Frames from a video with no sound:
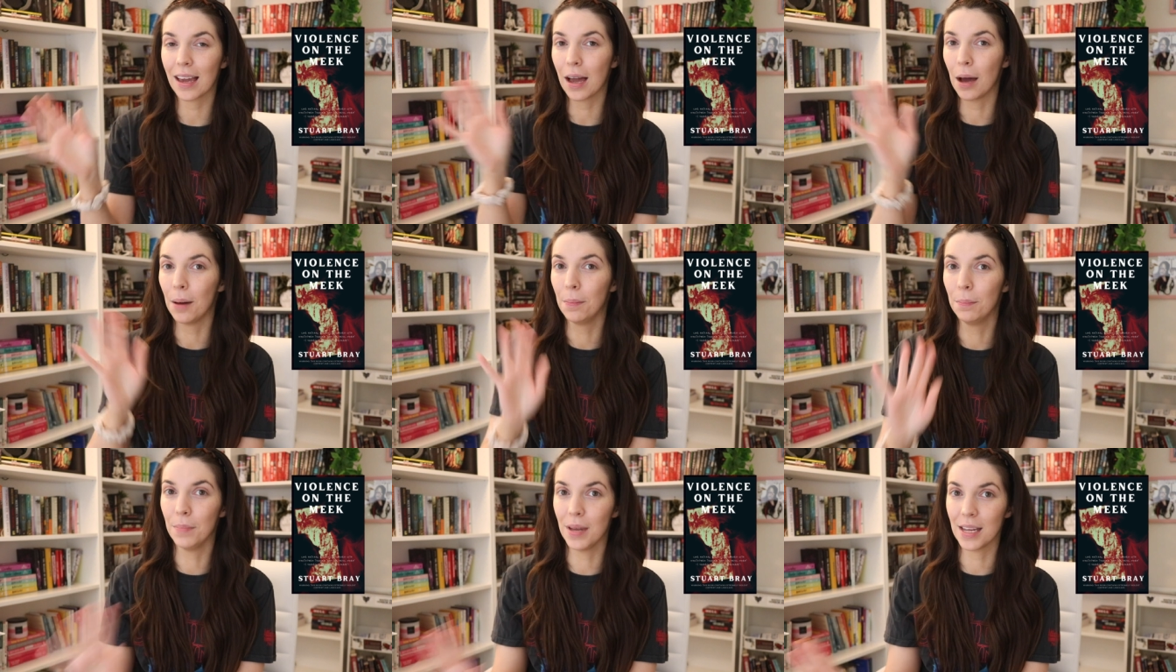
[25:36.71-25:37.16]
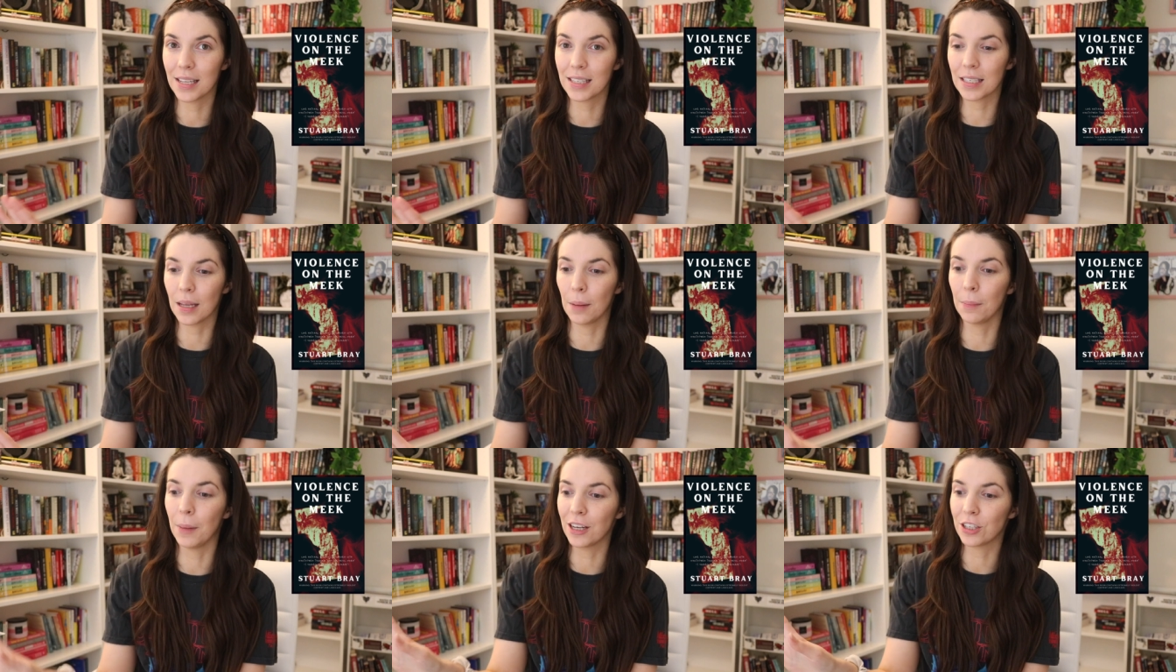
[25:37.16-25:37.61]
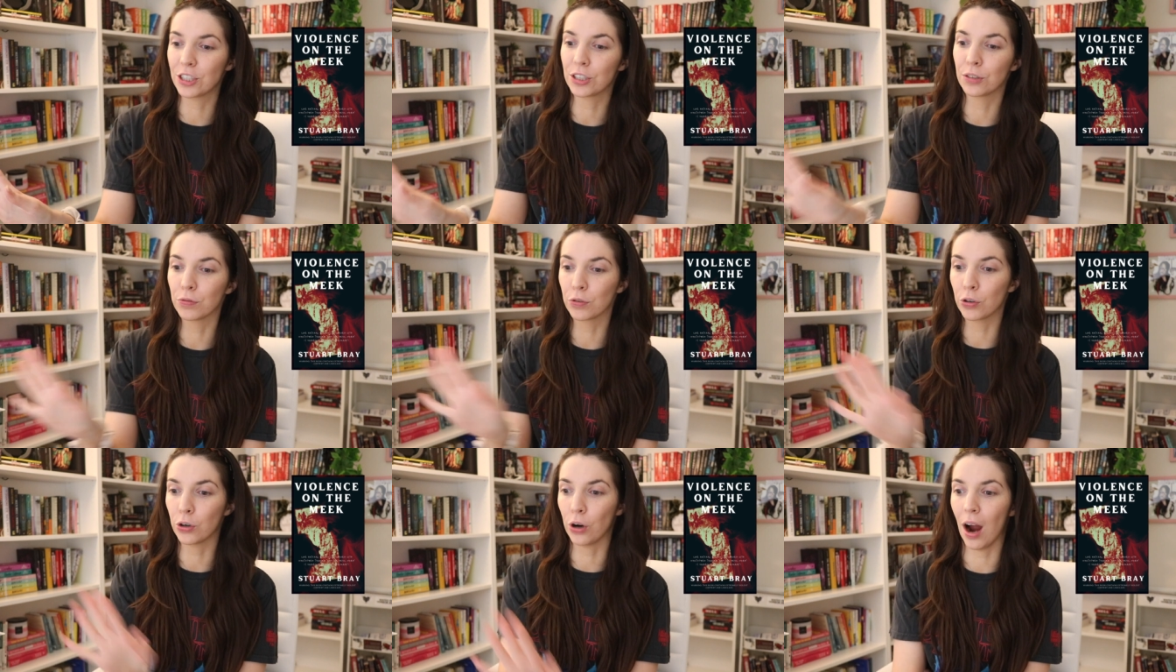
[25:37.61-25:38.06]
commits a bunch
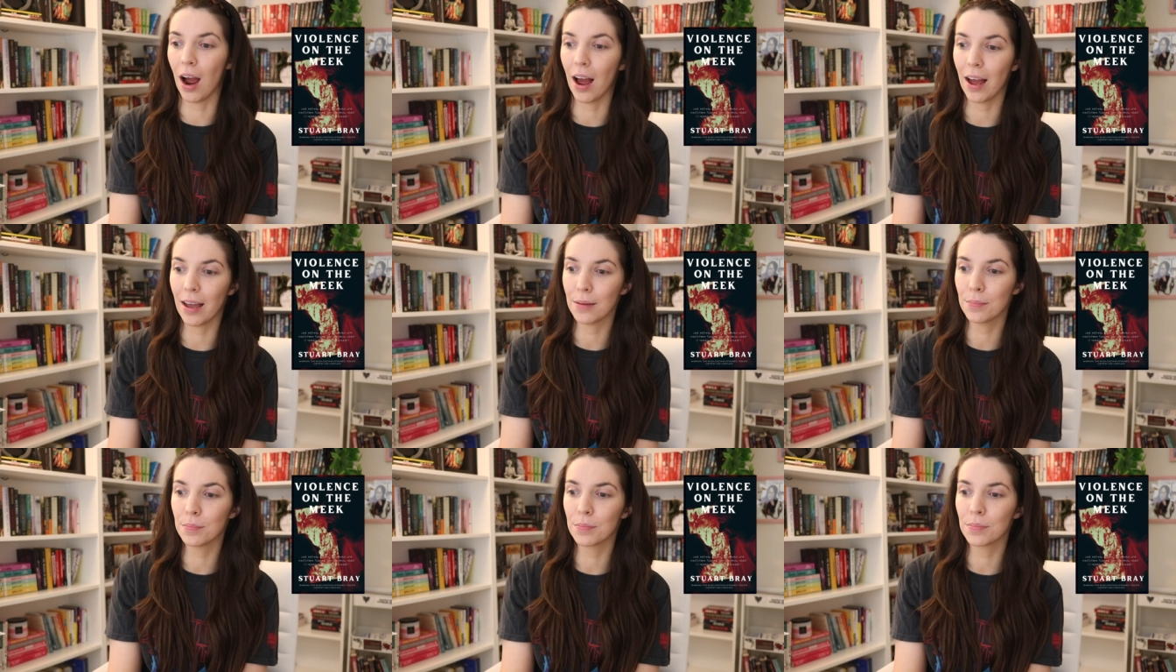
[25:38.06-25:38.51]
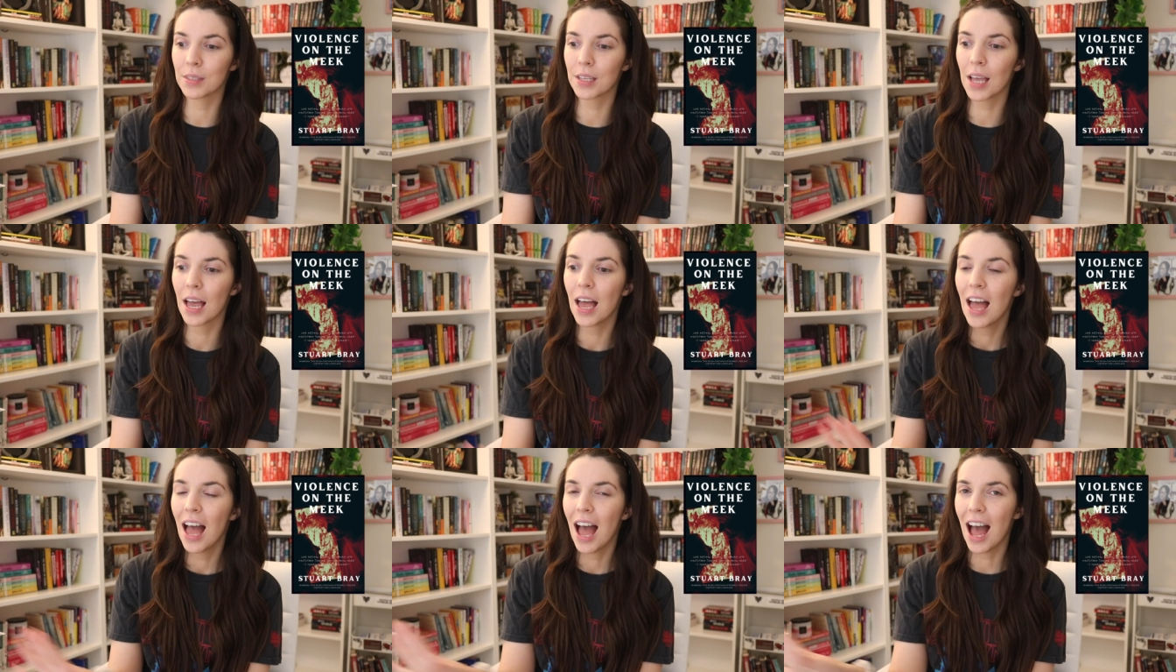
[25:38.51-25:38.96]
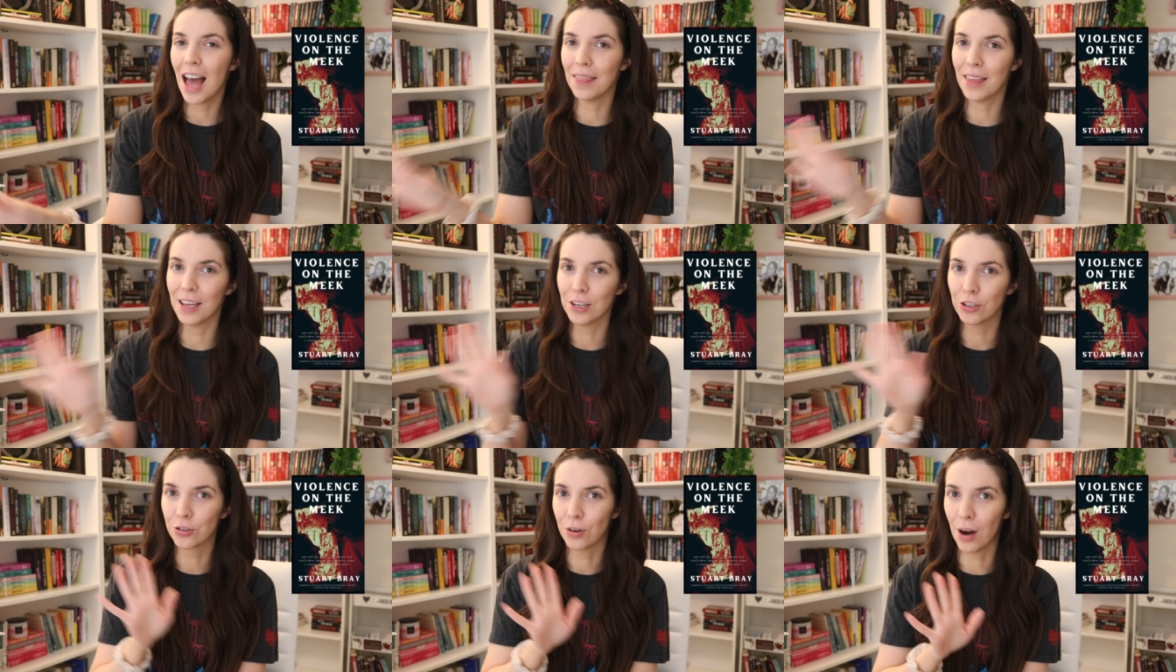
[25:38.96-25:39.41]
of crimes and
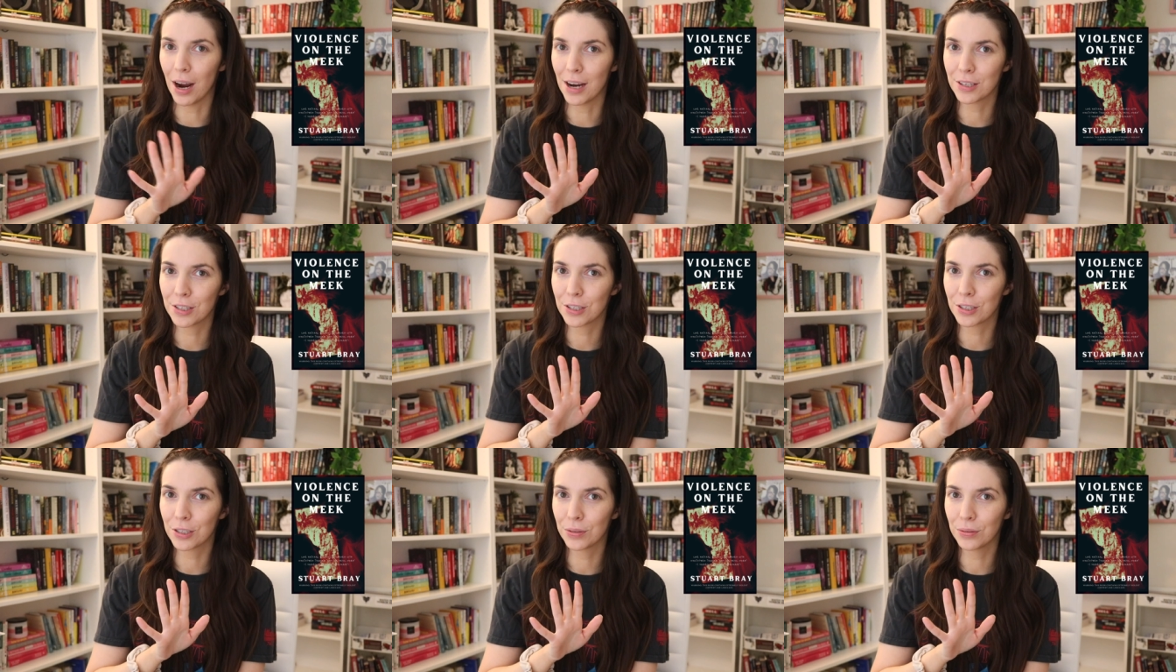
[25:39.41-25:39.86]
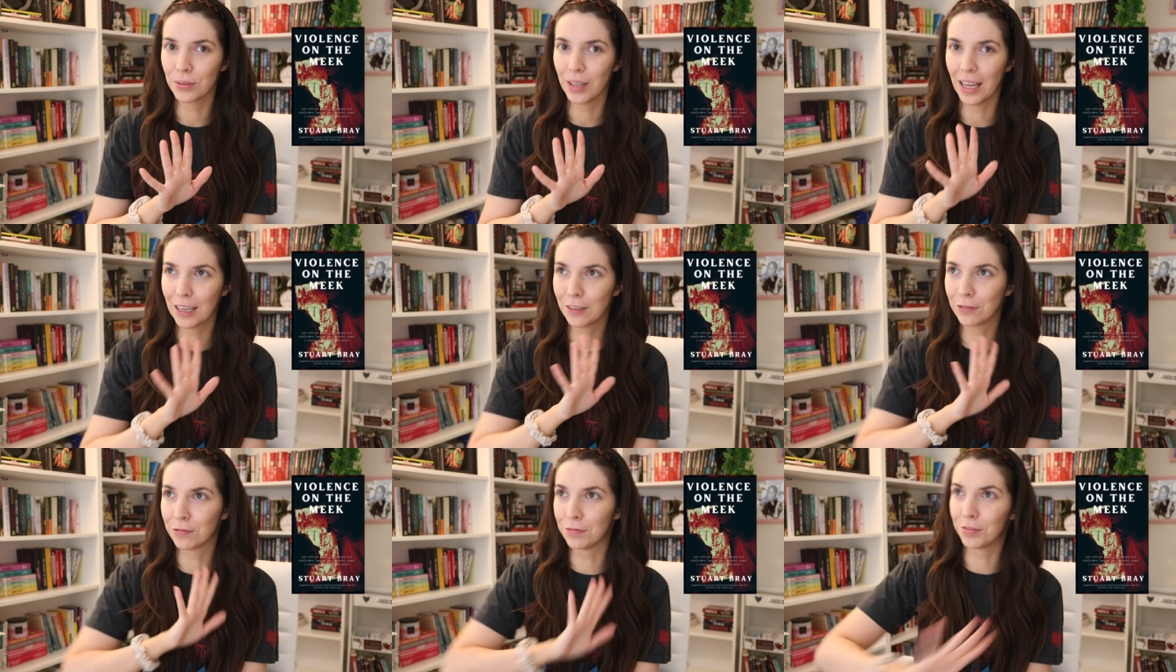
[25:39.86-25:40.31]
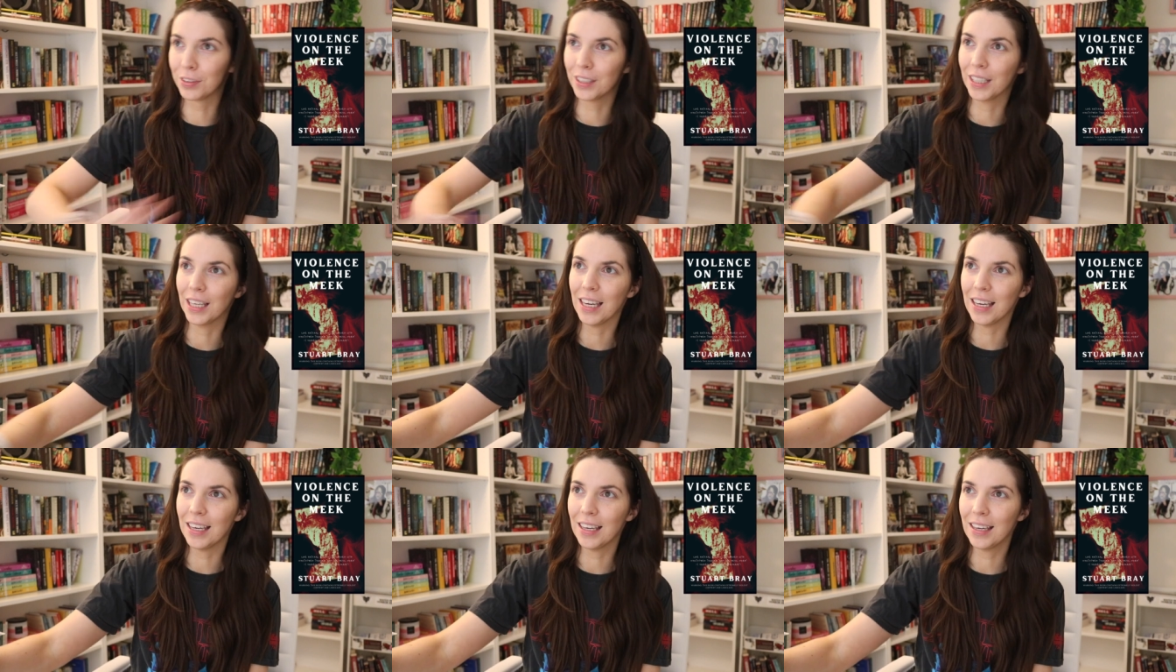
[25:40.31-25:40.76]
then tries to, like,
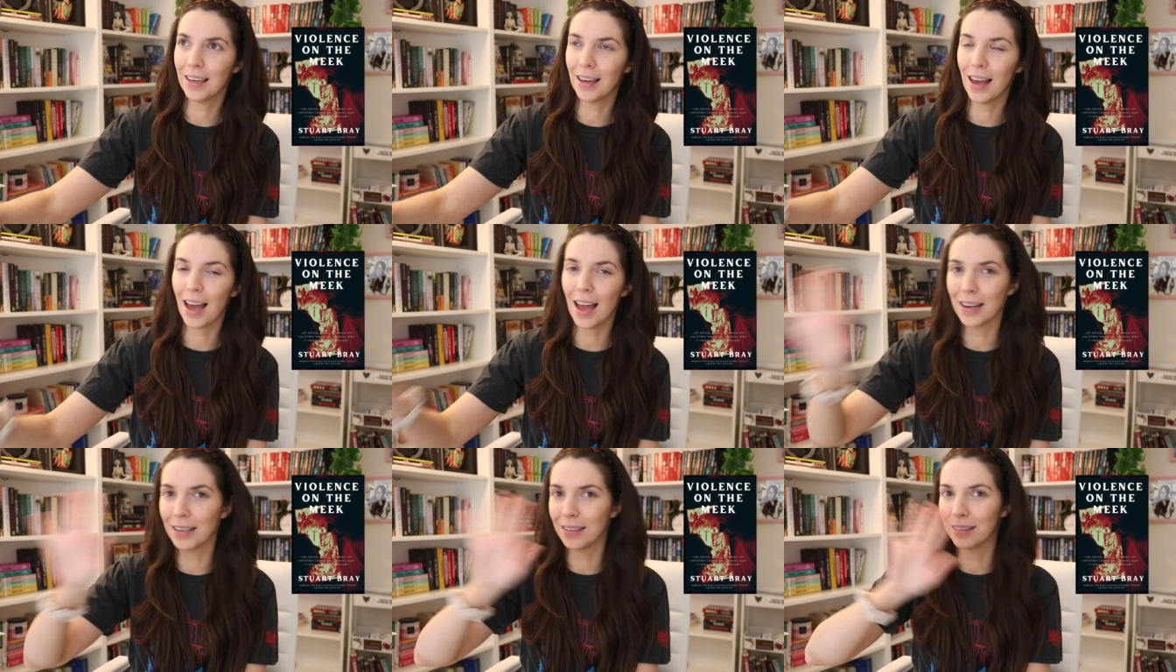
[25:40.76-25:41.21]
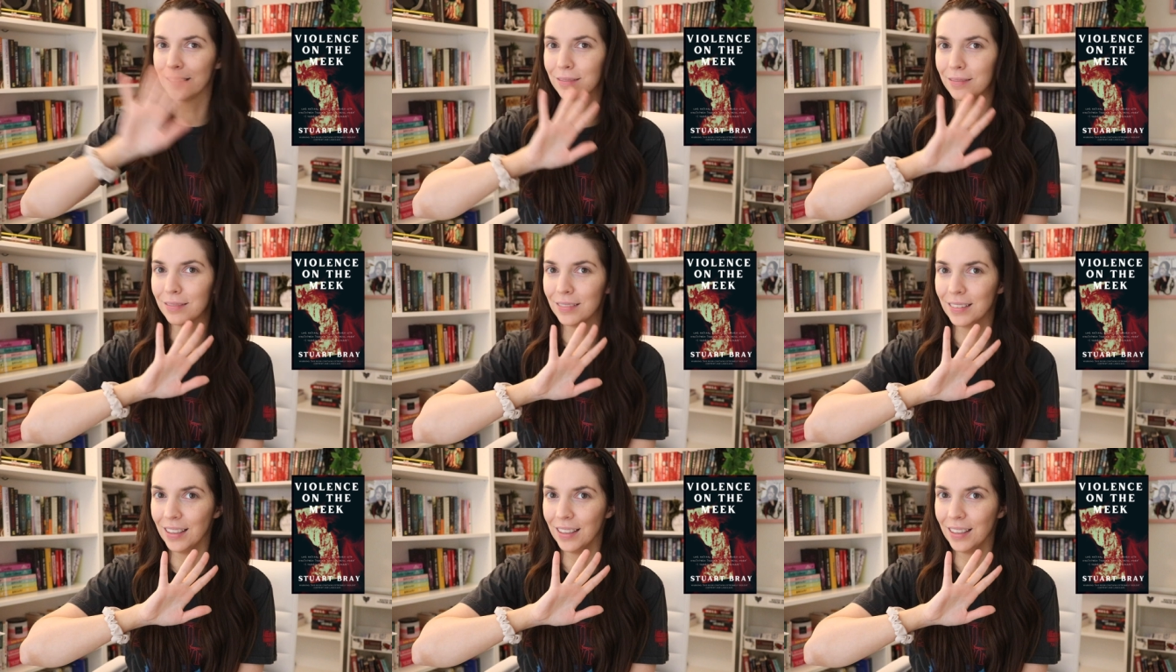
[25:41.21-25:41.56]
flee and,